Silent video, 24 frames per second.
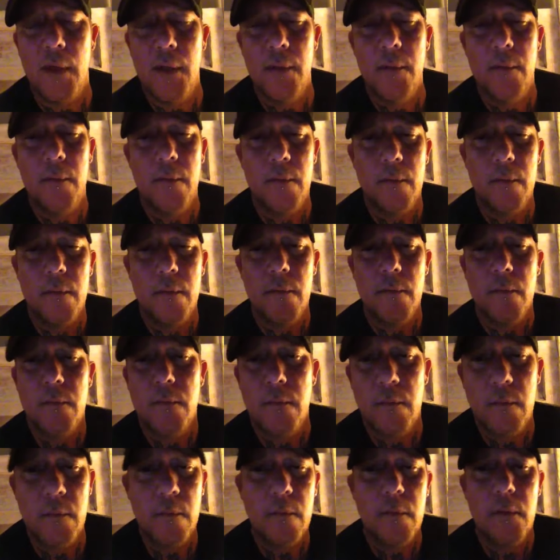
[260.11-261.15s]

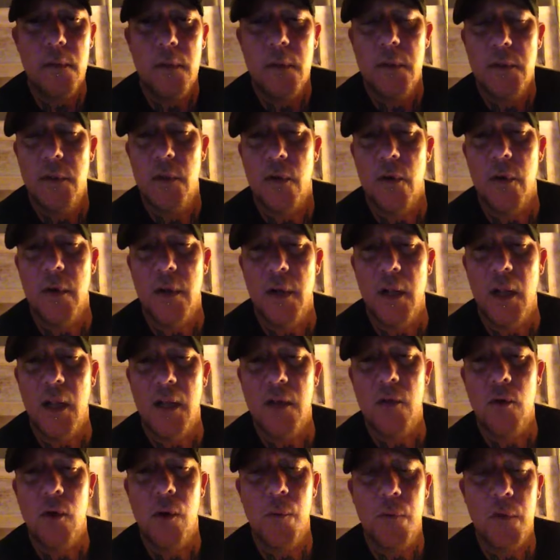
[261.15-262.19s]
they turn into like
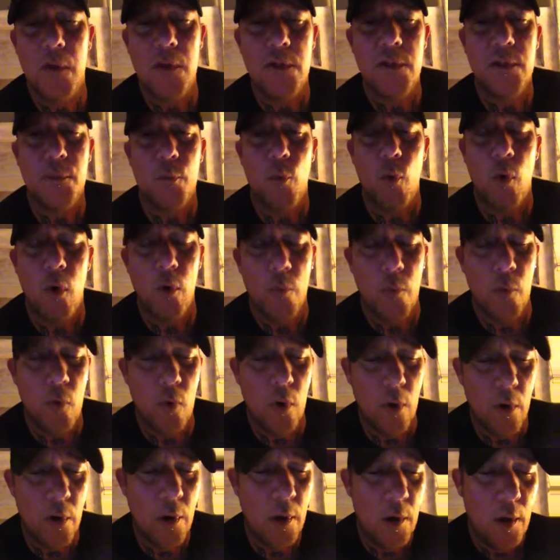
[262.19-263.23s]
gremlins more and
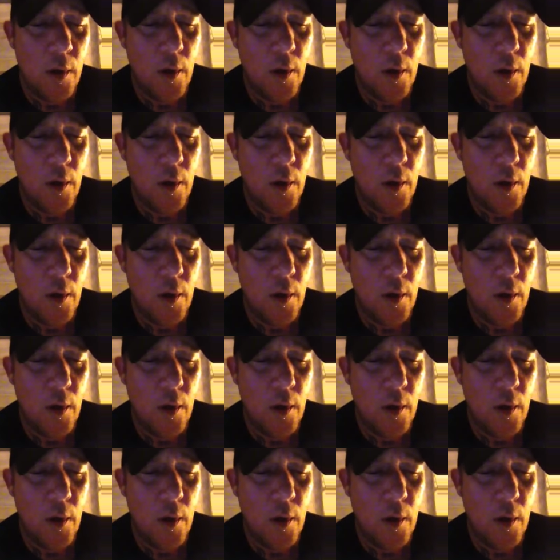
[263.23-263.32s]
more.